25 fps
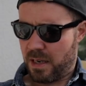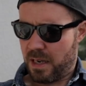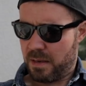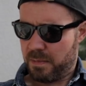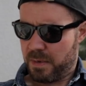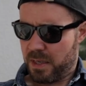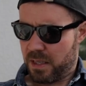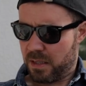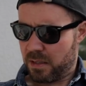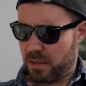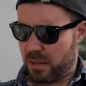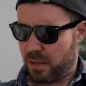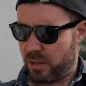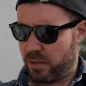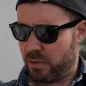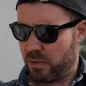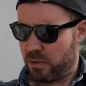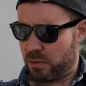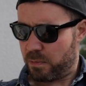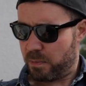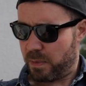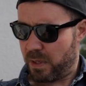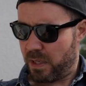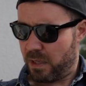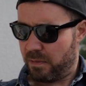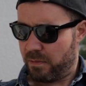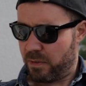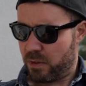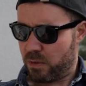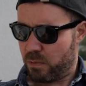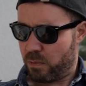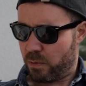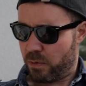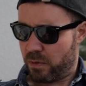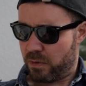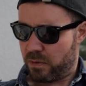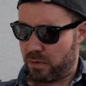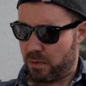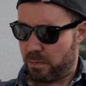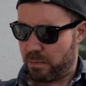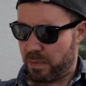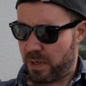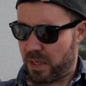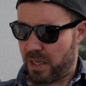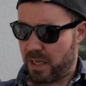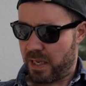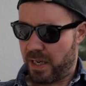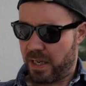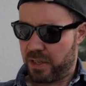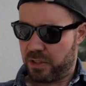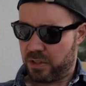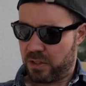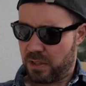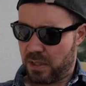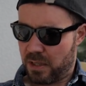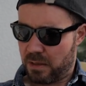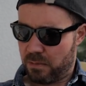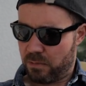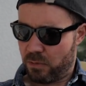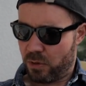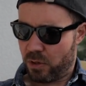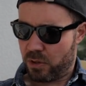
Hi man, can you explain if it's worth to buy H&M